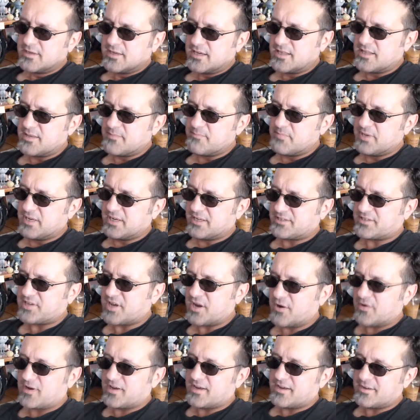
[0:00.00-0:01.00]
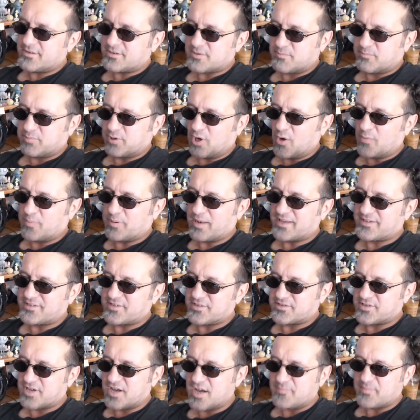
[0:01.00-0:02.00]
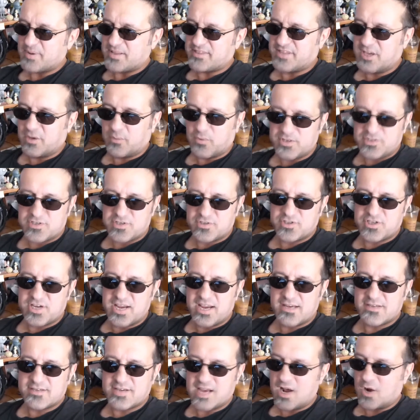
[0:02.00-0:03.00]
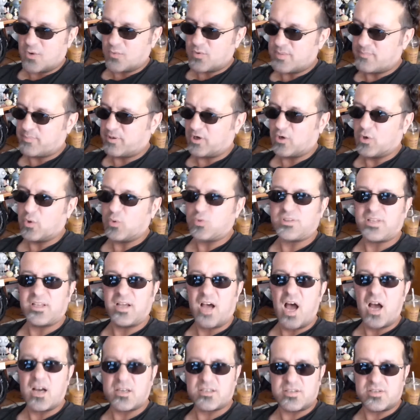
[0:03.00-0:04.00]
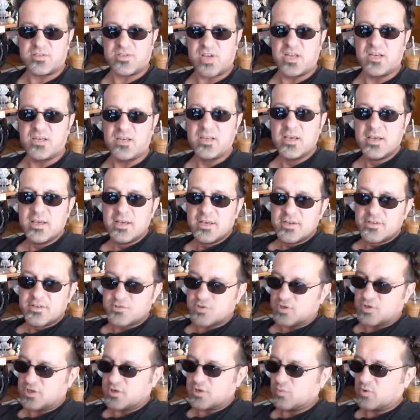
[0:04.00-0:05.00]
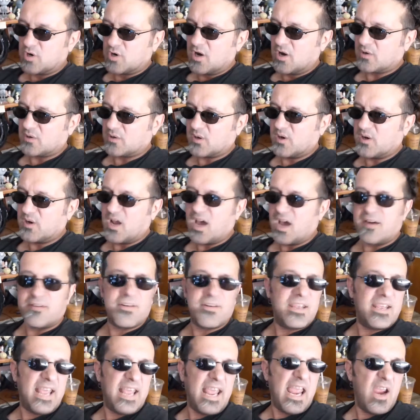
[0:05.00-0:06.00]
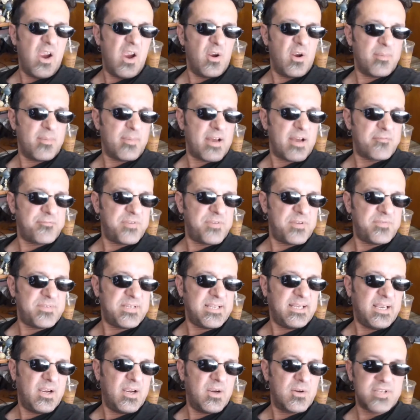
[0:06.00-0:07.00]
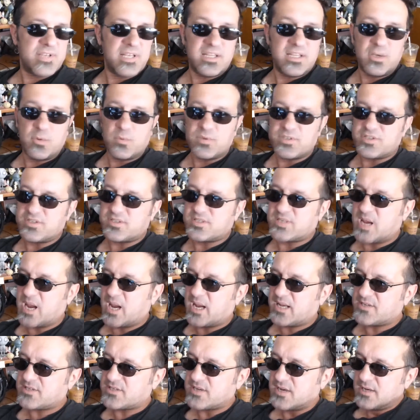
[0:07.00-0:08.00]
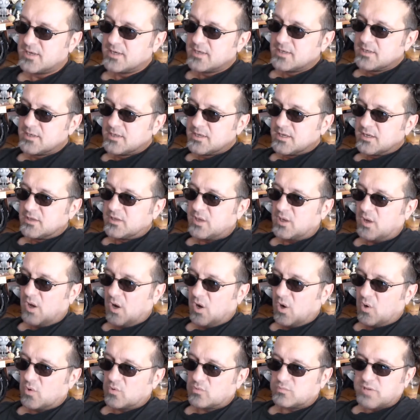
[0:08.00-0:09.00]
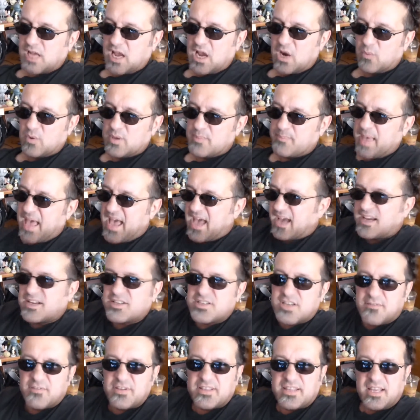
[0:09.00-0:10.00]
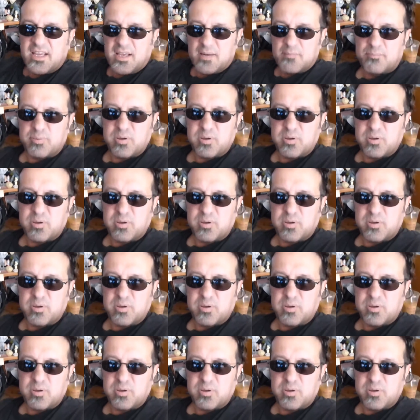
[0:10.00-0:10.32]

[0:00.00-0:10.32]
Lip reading: in the military to blow places up. I think we should change how we pollute the oxygen so that we're all going to not have any air in about 50 years. I think we should change, you know, how we package everything in